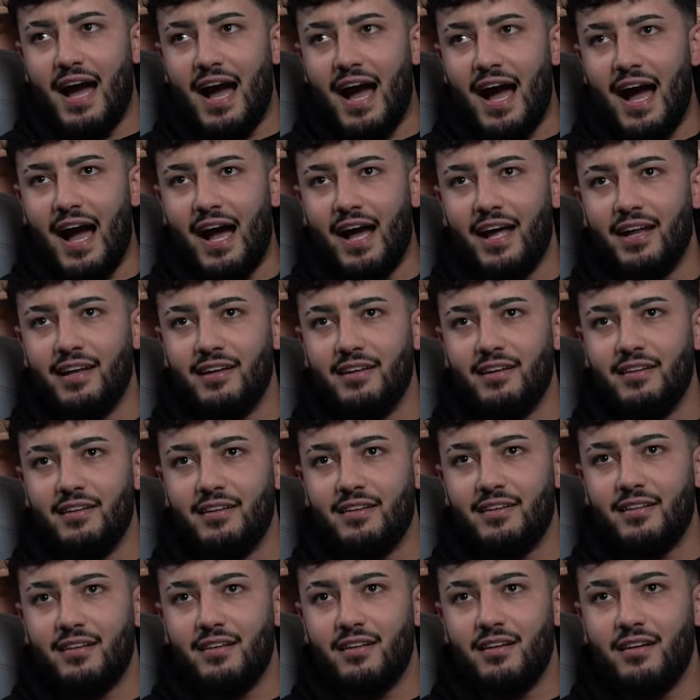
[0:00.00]

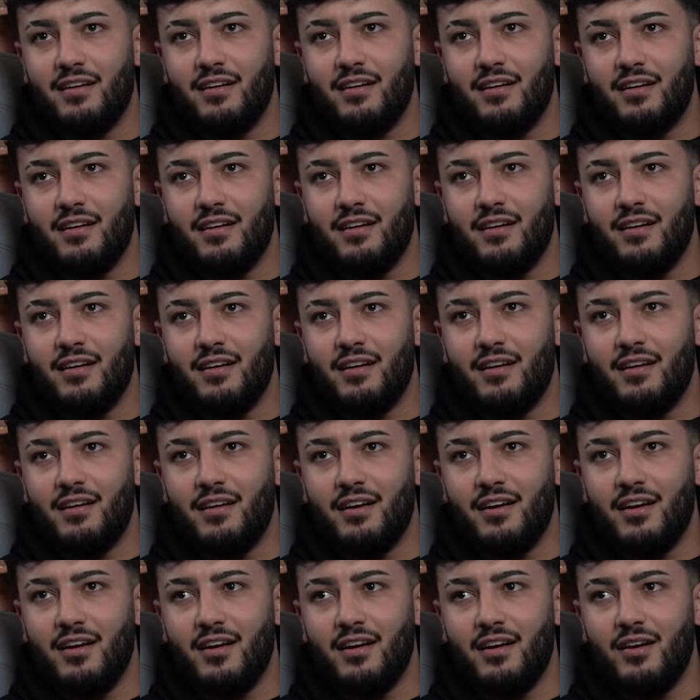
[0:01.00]
And
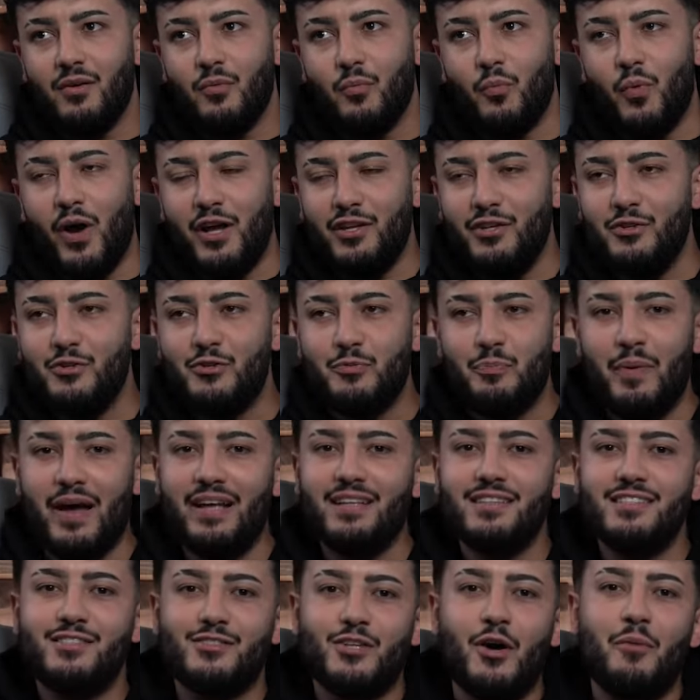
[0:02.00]
when you
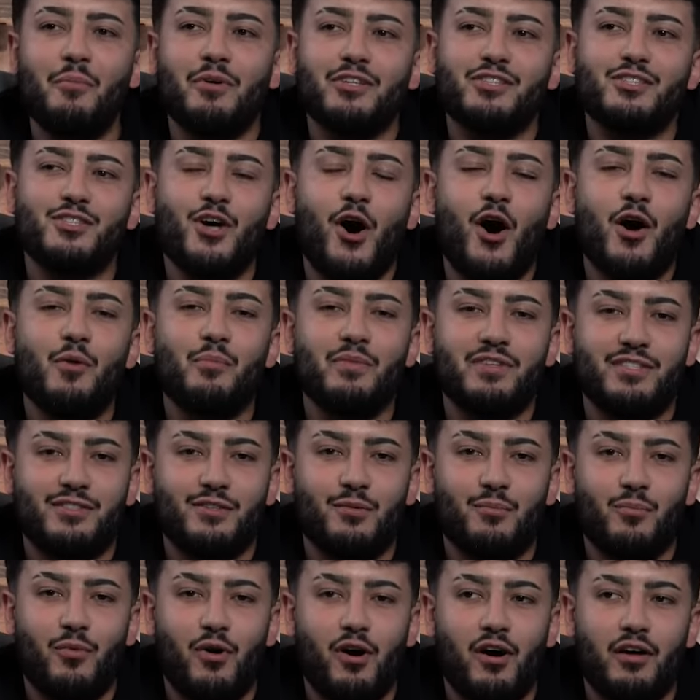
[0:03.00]
spend so much time with
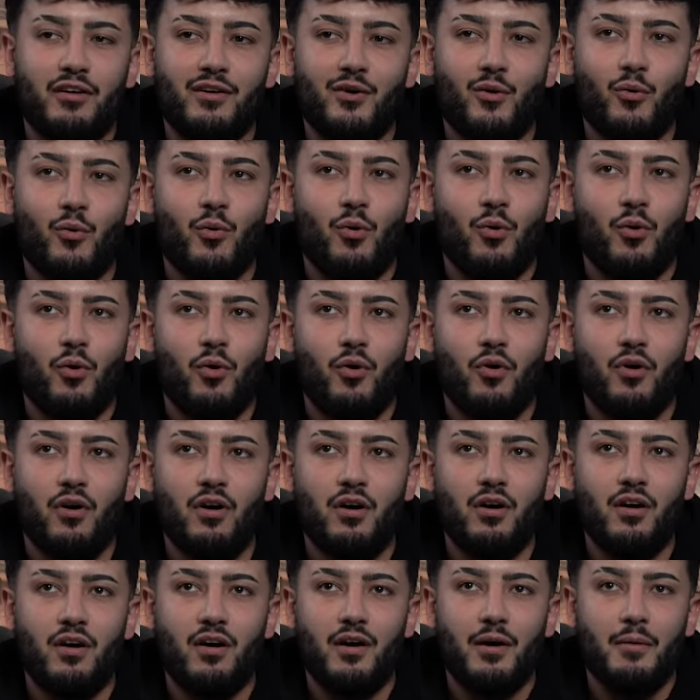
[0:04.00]
someone or
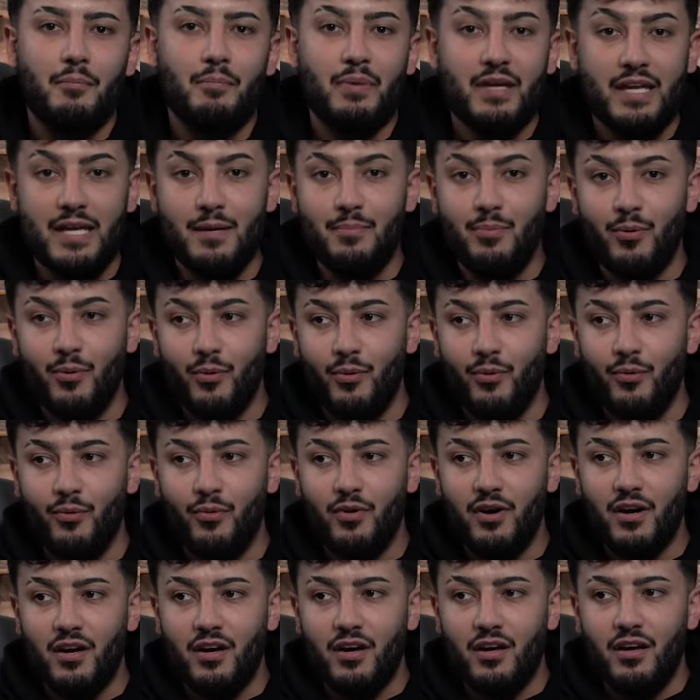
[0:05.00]
people,
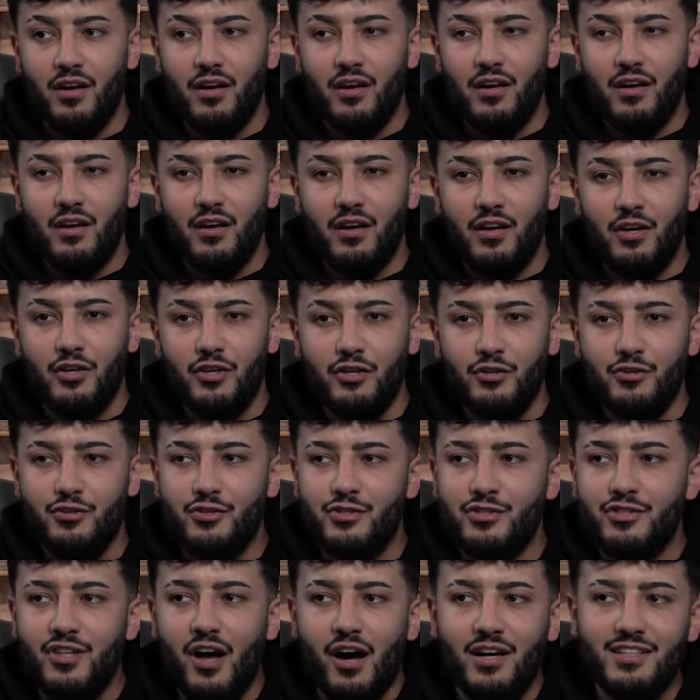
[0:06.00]
you
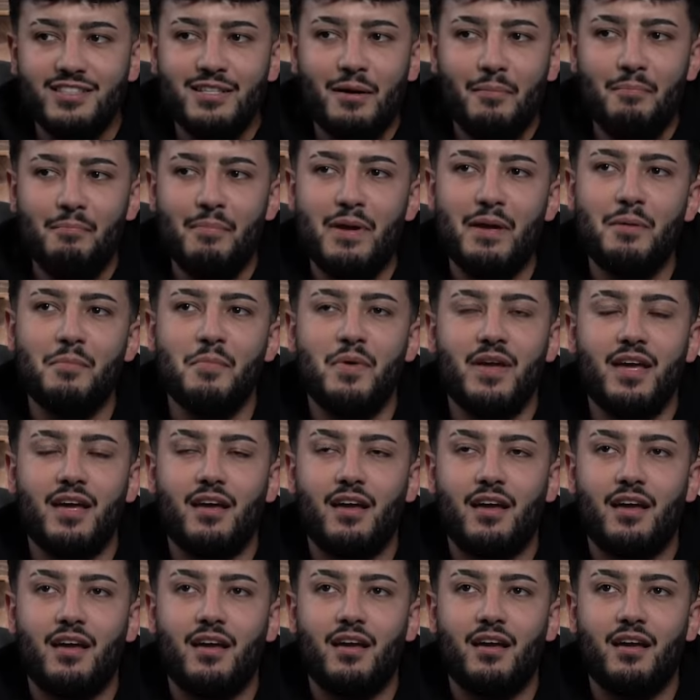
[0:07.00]
just start to
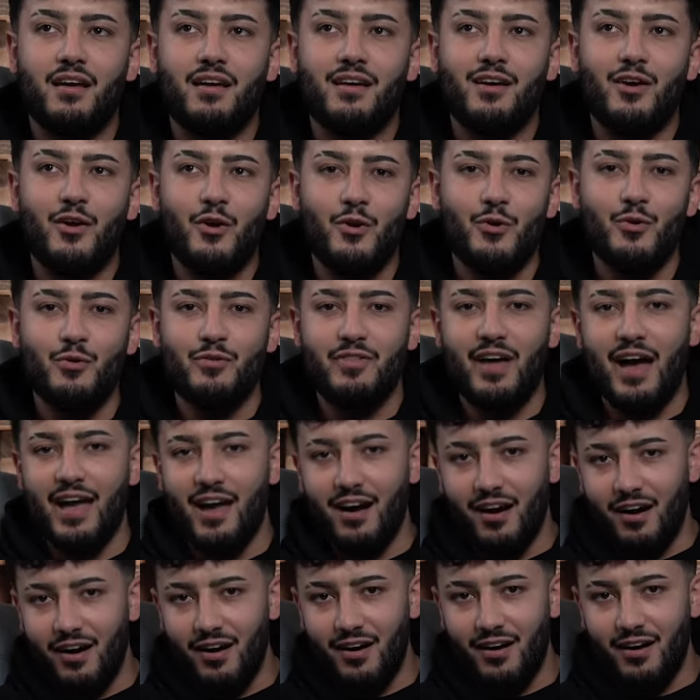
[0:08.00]
mimic who they
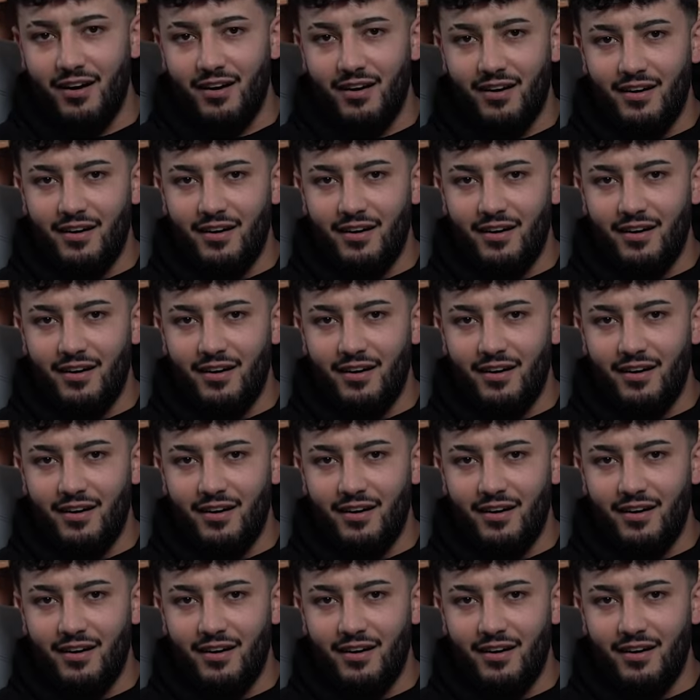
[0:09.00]
are.